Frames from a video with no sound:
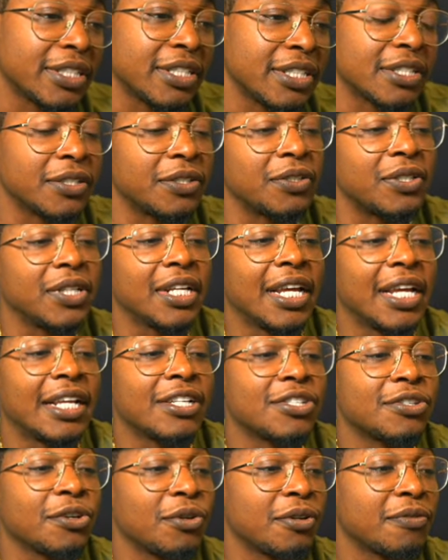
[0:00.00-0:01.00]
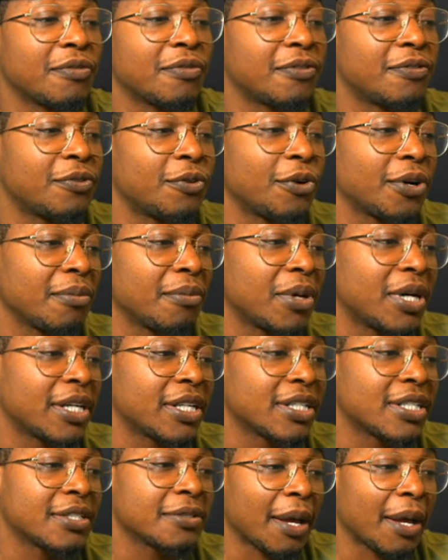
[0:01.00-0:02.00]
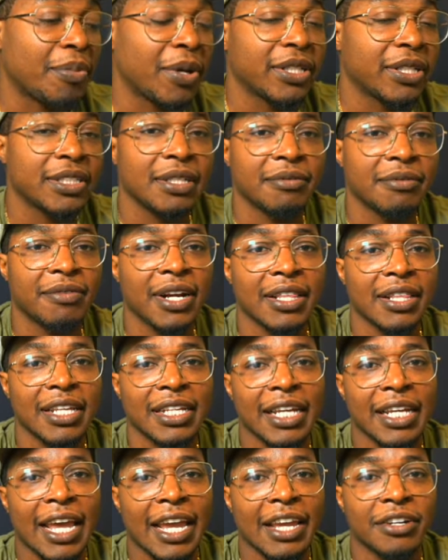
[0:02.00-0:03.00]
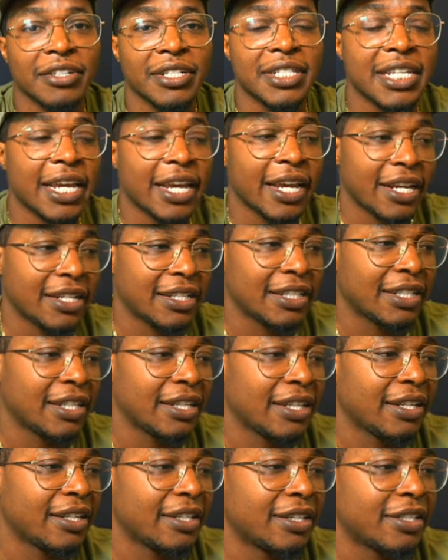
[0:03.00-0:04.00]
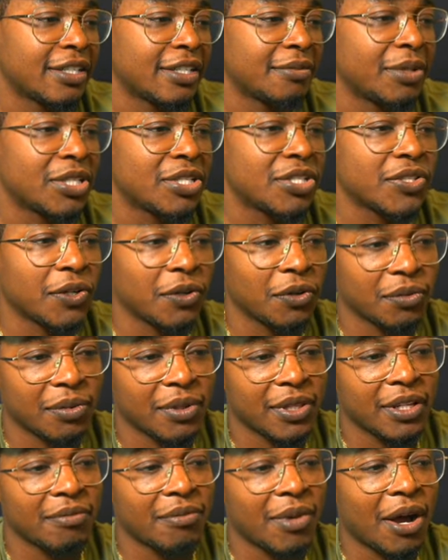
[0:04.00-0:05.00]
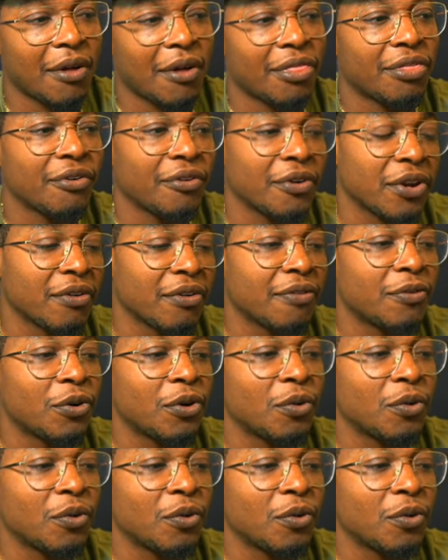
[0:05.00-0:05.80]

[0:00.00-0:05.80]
So sold it for forty bucks, picked it up for I think eight or ten. Um, it sold within about three or four